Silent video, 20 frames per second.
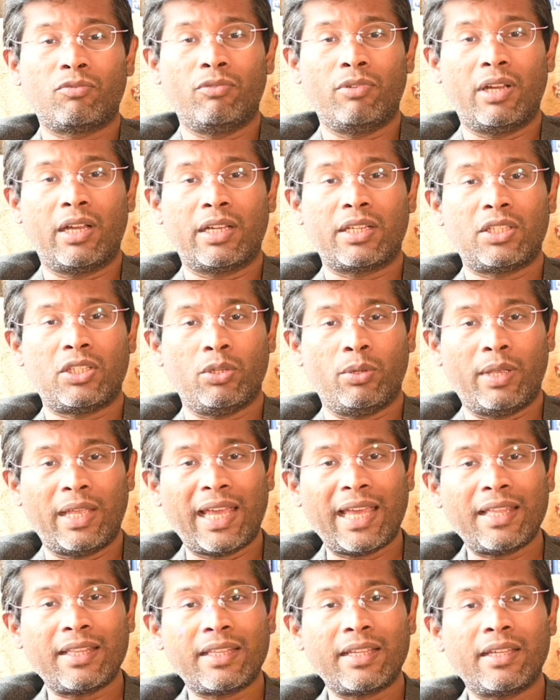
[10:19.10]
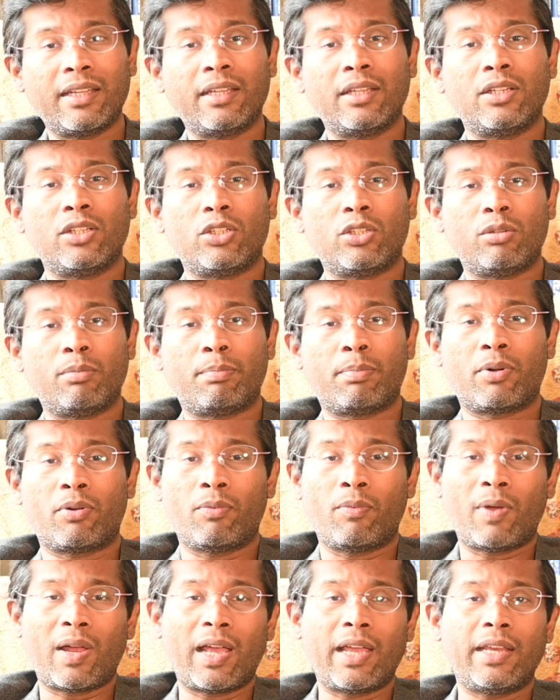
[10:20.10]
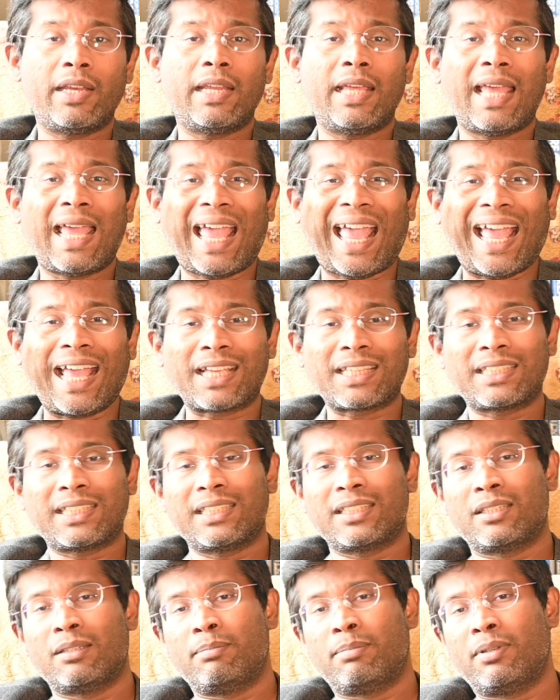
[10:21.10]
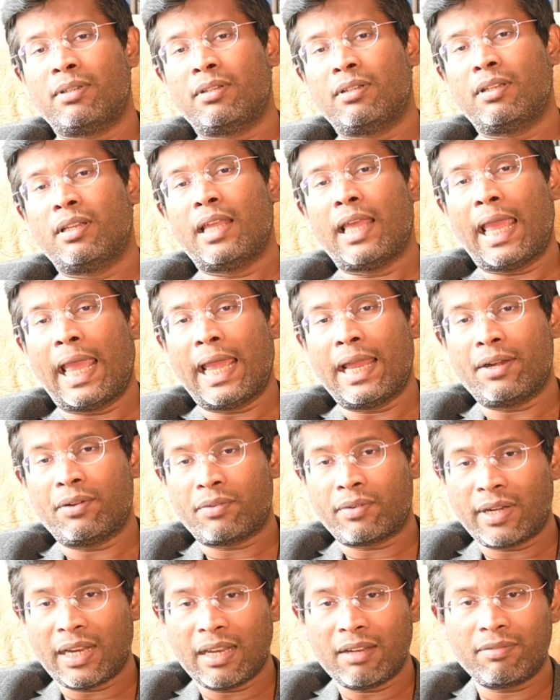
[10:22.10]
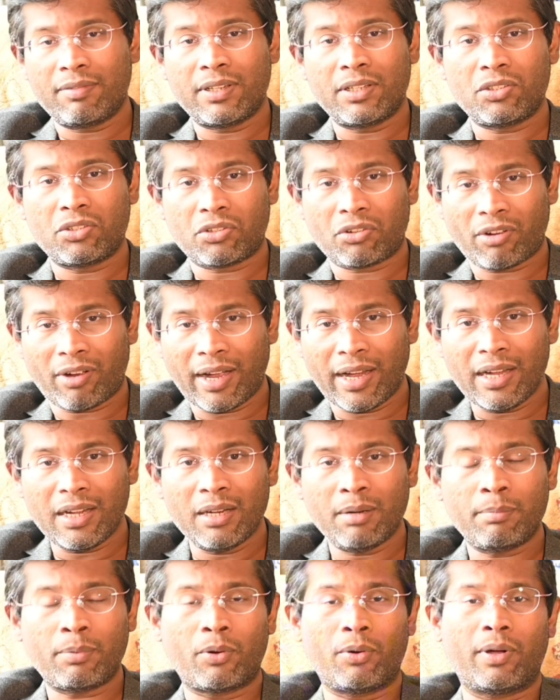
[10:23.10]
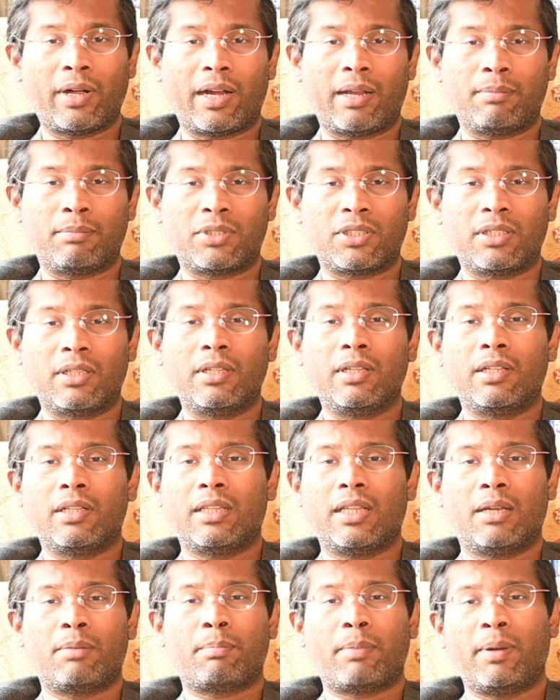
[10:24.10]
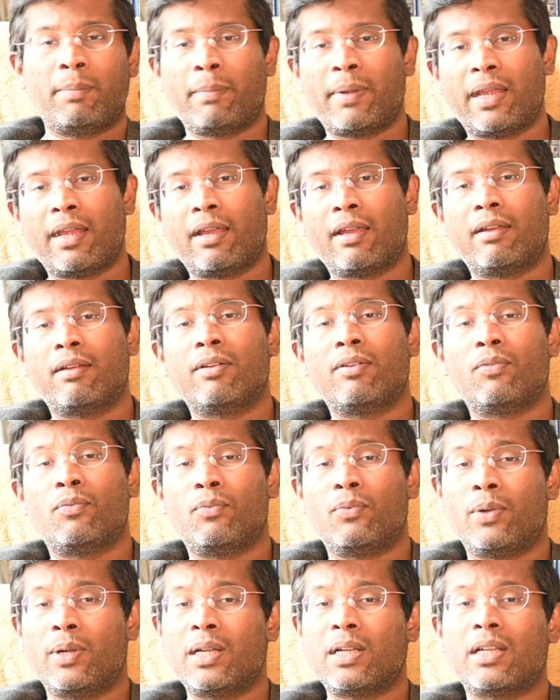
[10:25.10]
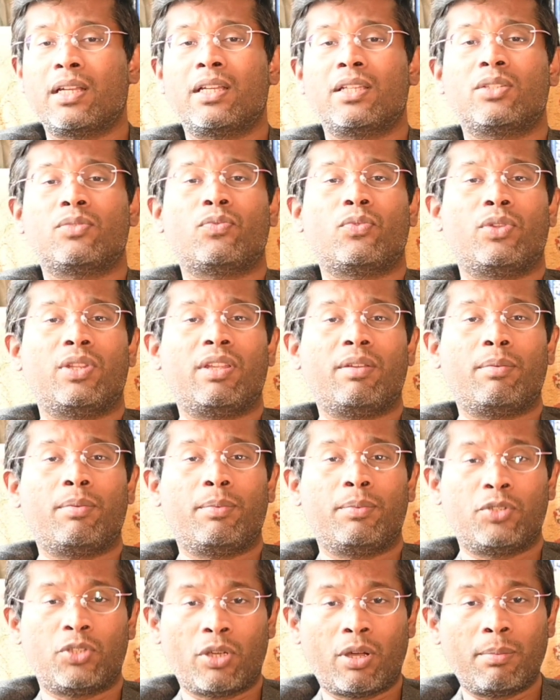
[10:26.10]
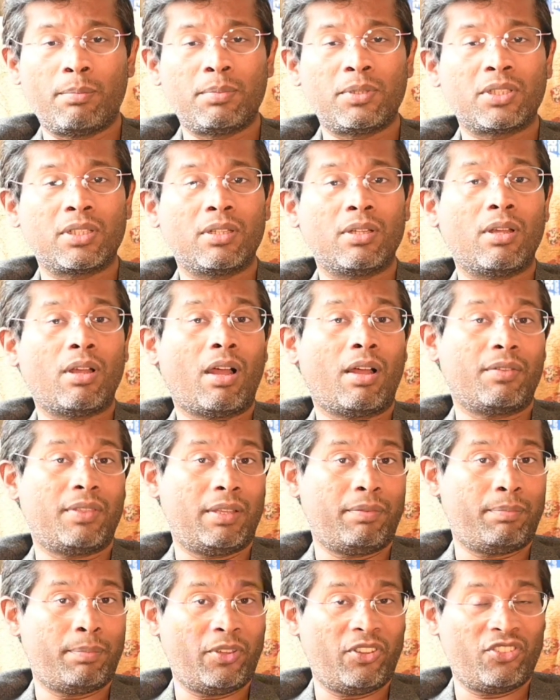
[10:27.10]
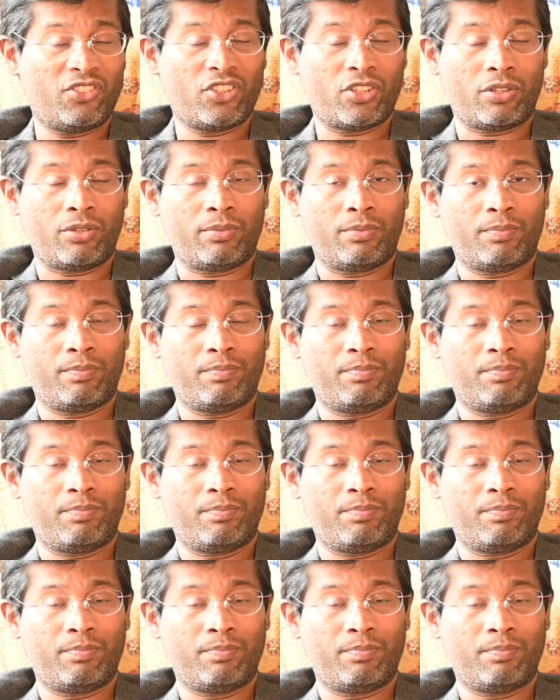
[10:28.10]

work together to provide accessible and relevant training programs that prepare workers for the jobs of the future.